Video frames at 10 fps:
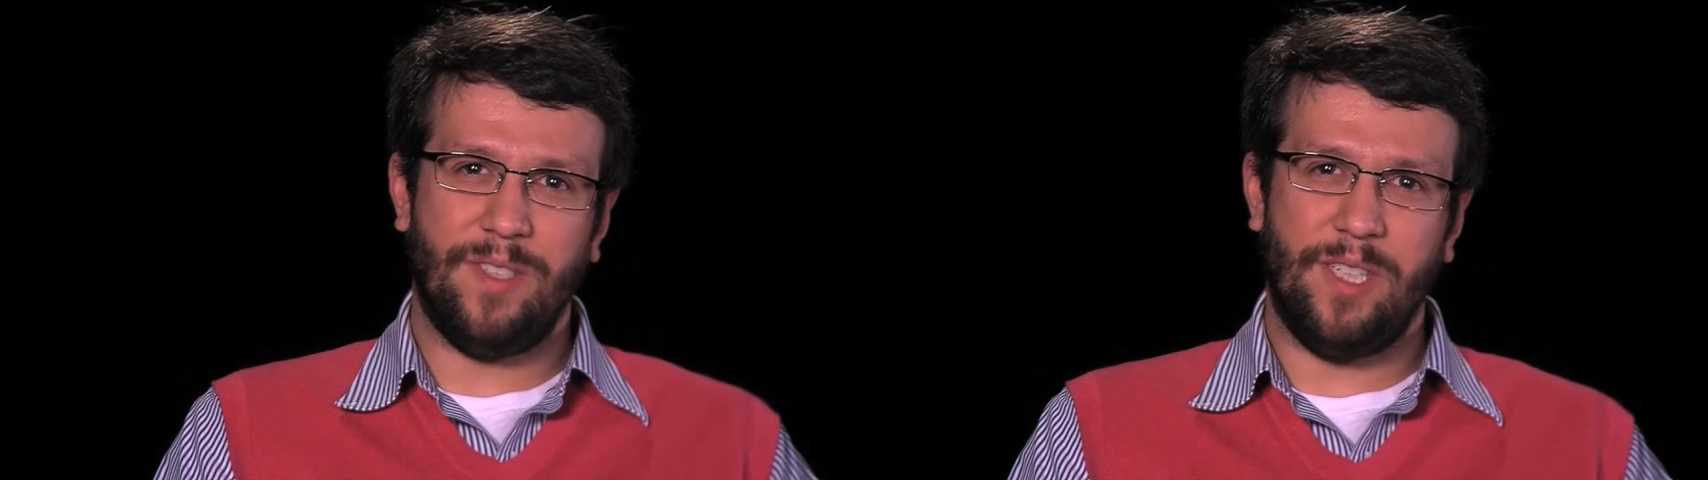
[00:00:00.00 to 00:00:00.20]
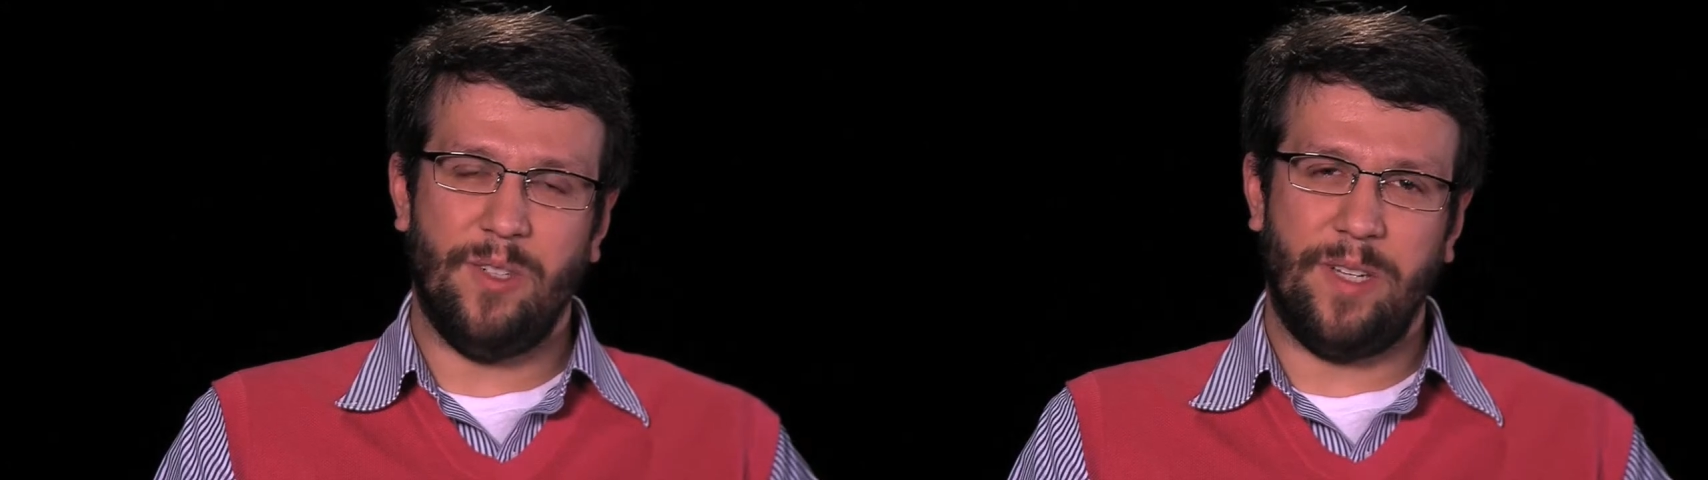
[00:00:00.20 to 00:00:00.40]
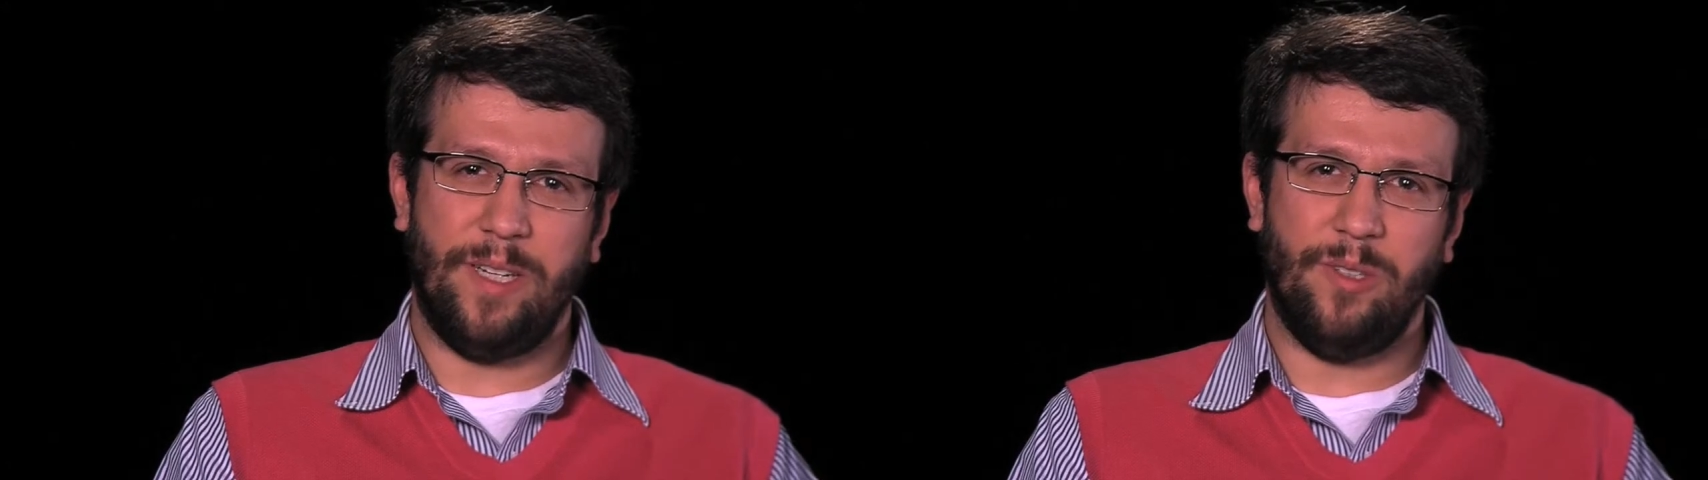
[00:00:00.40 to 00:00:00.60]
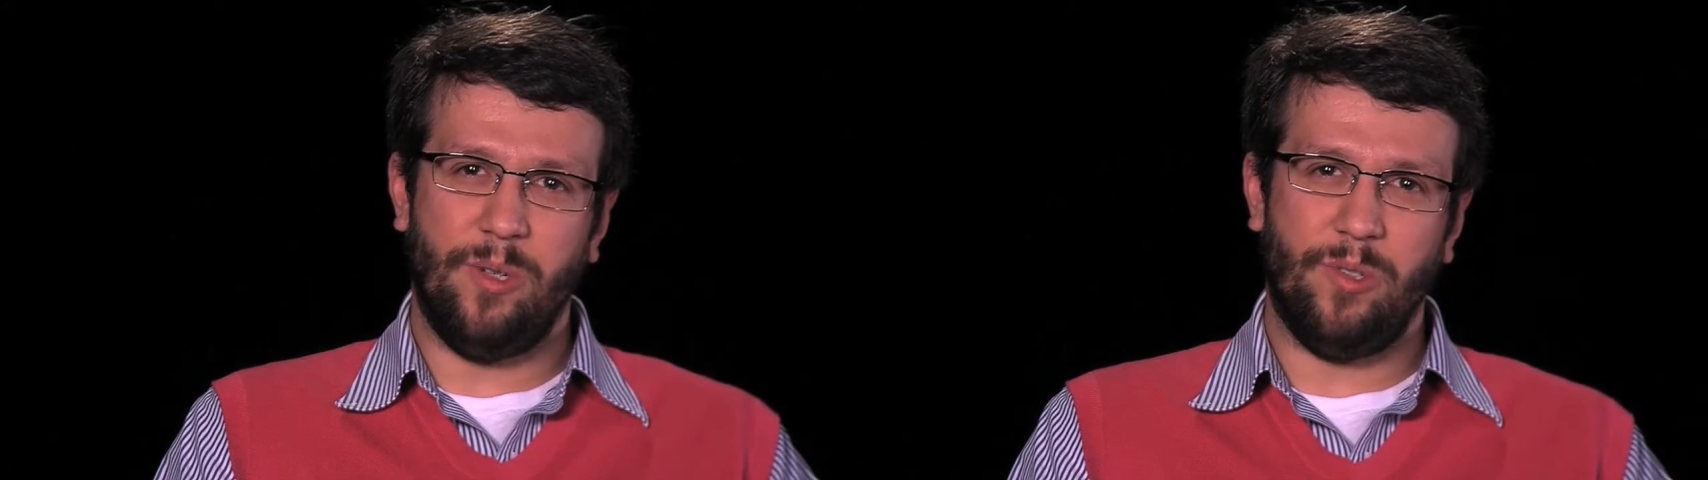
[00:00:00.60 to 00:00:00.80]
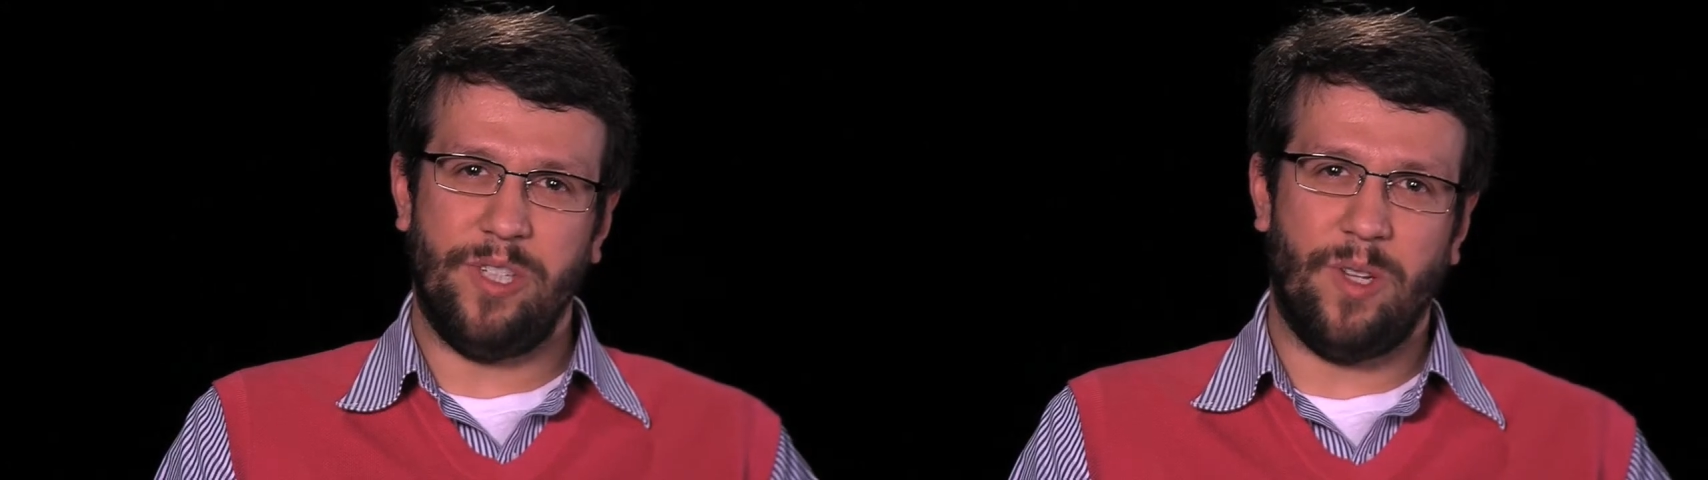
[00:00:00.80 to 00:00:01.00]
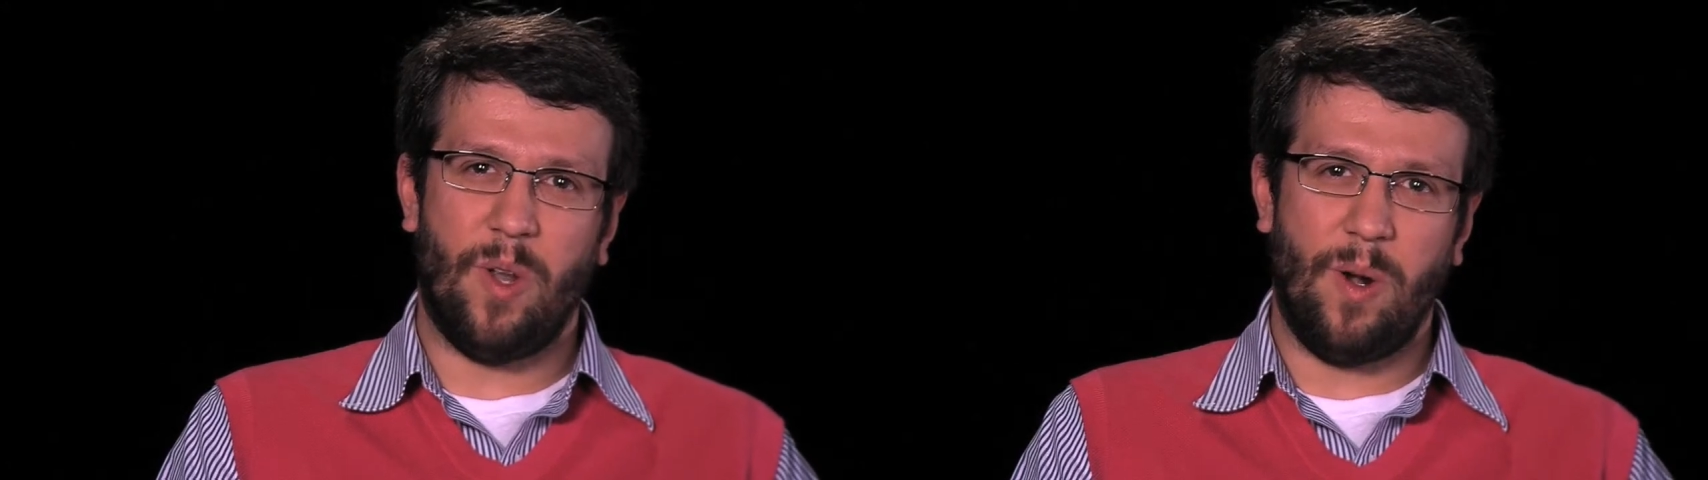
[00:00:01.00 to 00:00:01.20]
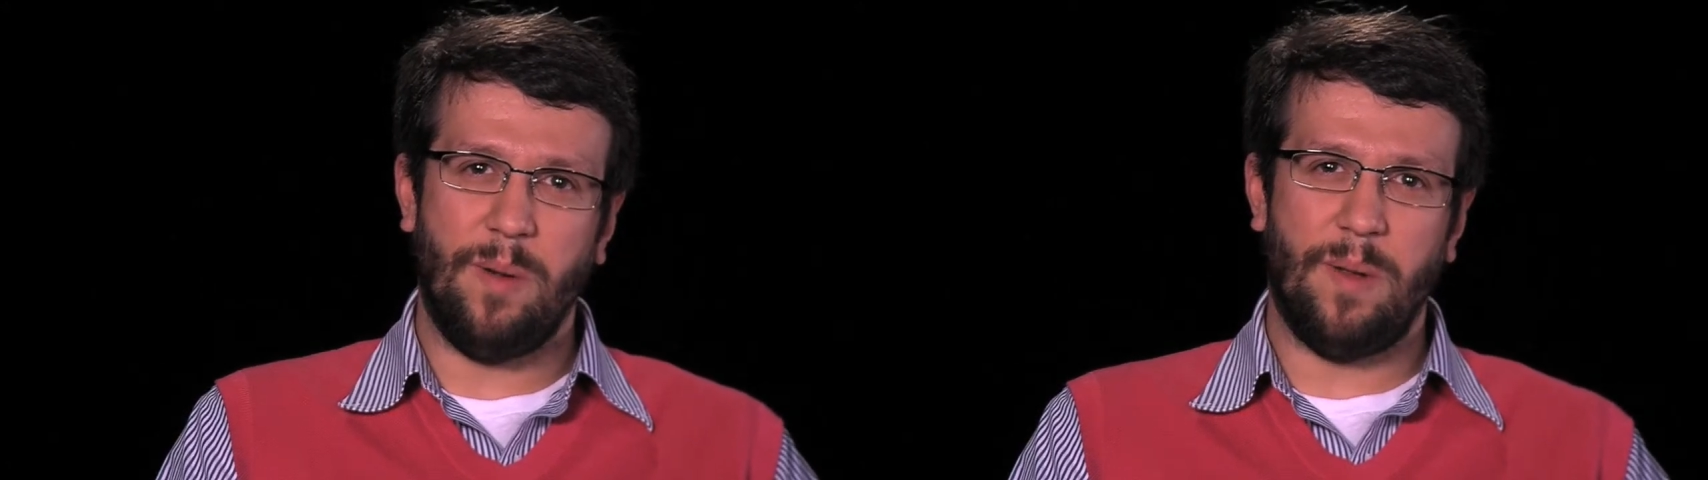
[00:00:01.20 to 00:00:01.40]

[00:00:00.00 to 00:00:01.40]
senior leaders who still aren't